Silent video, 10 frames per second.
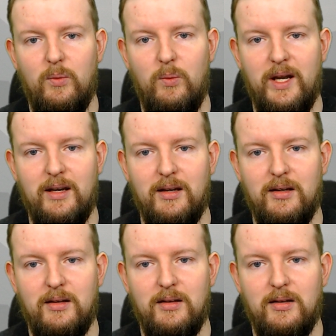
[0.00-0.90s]

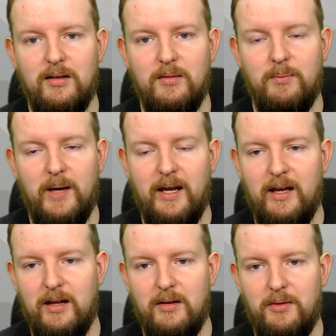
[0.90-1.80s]
when by
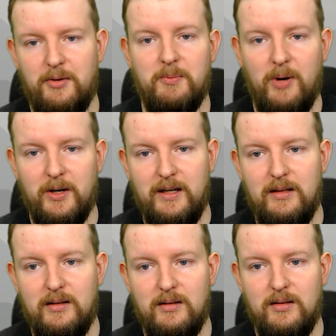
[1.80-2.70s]
a third
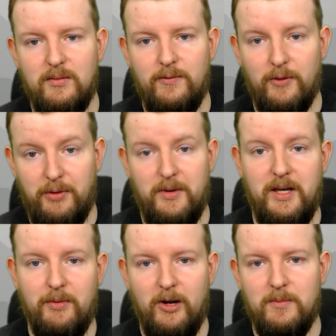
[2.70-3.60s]
party for
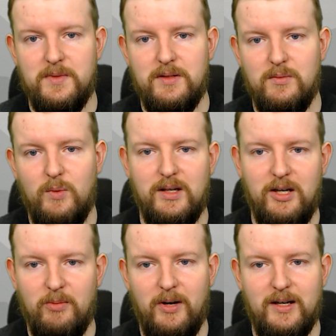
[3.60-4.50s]
3D Realms when
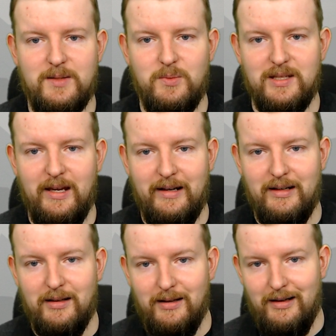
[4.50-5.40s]
Gearbox was
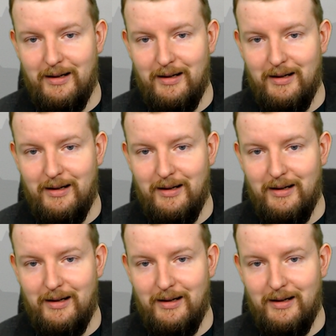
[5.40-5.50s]
like,